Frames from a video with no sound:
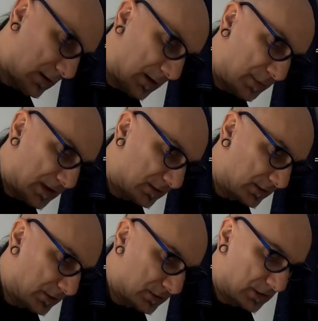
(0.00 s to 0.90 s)
I
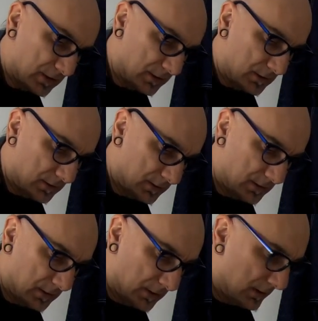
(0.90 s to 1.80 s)
basically use it
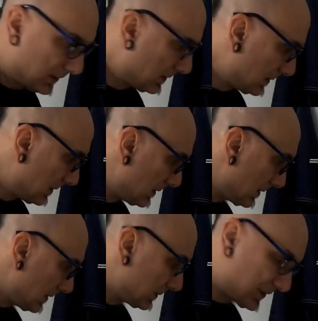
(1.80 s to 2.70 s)

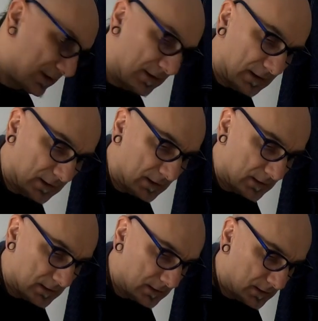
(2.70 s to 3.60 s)
just like
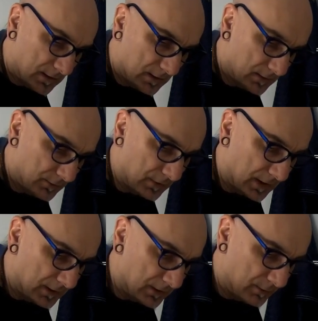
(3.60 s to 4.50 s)
this when
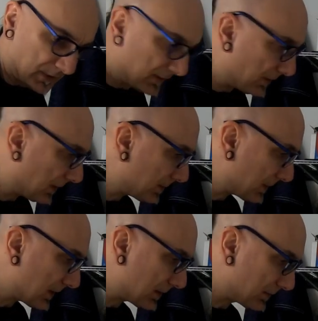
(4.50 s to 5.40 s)
I did my
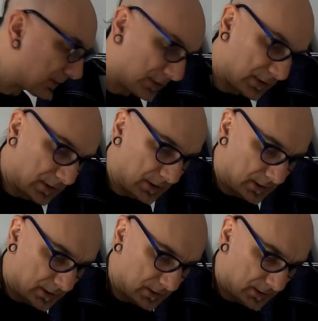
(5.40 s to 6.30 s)
developing. I don't
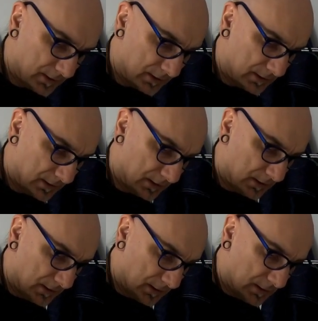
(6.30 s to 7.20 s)
really
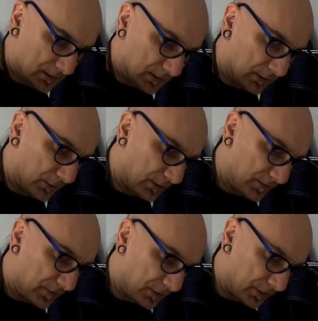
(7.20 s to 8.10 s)
dilute it
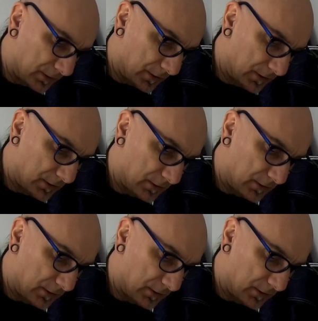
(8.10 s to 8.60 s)
further.